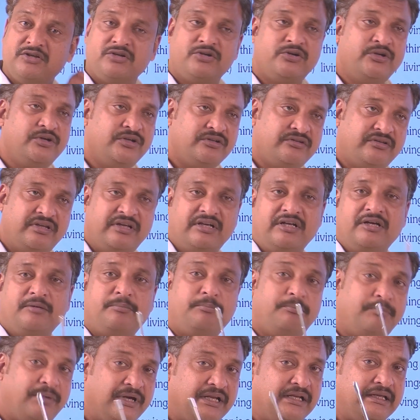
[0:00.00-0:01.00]
Do you think a
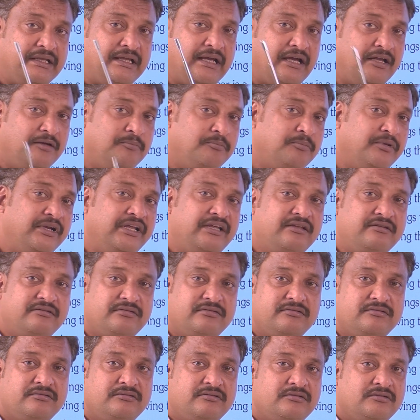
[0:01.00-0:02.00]
pen can breathe?
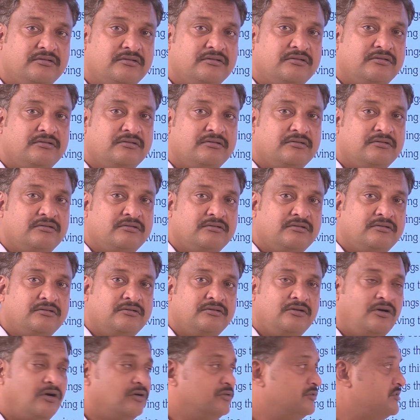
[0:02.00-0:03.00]

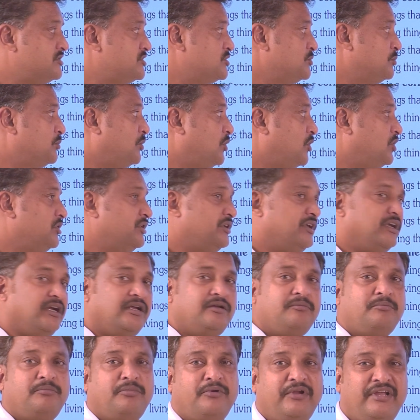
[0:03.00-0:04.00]
Or this board
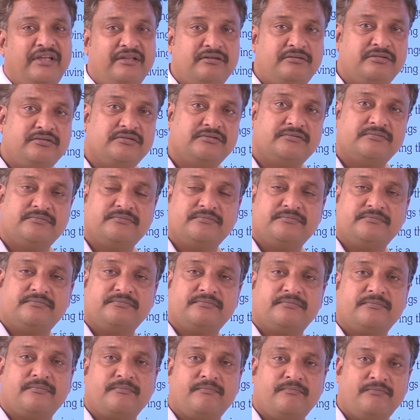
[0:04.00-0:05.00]
can breathe?
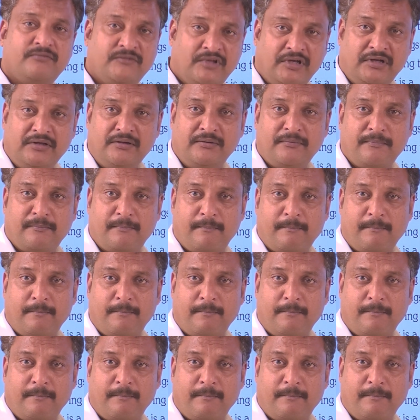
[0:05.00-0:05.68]
Huh?